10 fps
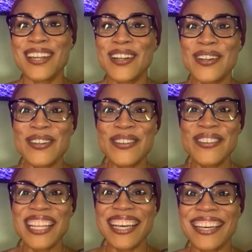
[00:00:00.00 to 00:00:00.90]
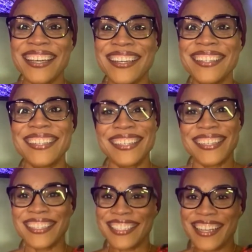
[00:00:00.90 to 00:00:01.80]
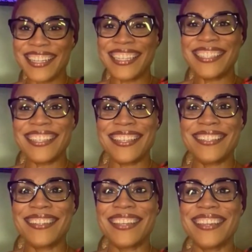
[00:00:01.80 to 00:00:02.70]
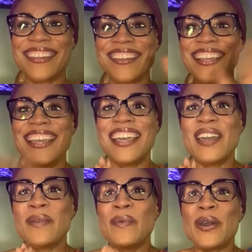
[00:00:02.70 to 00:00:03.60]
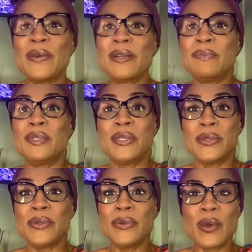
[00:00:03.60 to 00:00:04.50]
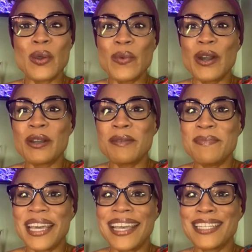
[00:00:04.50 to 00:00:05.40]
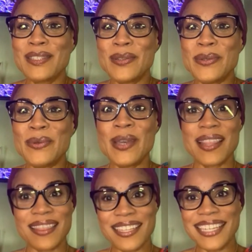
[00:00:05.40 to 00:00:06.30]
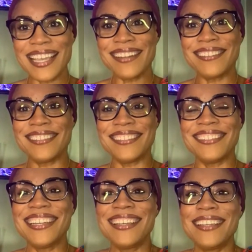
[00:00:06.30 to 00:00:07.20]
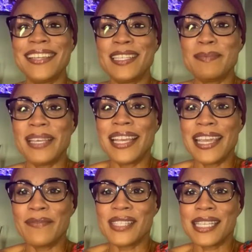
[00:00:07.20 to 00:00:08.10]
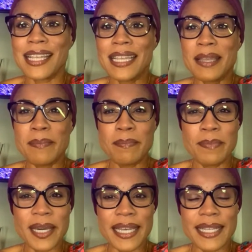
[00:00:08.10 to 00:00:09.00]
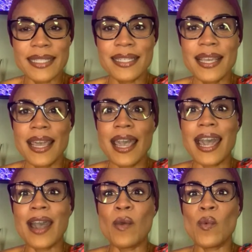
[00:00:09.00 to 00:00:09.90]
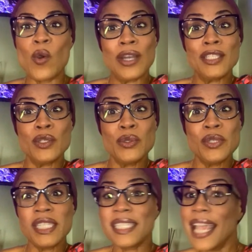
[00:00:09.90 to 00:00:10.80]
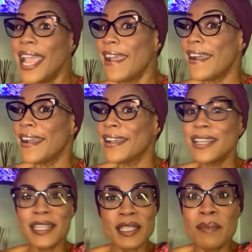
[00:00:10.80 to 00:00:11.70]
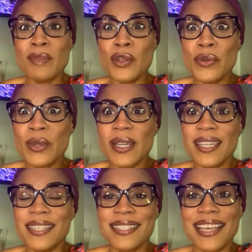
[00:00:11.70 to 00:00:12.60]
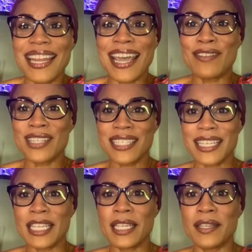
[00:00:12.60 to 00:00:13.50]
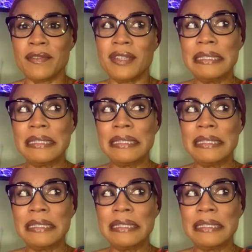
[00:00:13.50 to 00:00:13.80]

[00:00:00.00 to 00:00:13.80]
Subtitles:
Hola, Charlene T. Easter here, and welcome back to the channel. It has been a half a second, but I want to share some new goodies that I received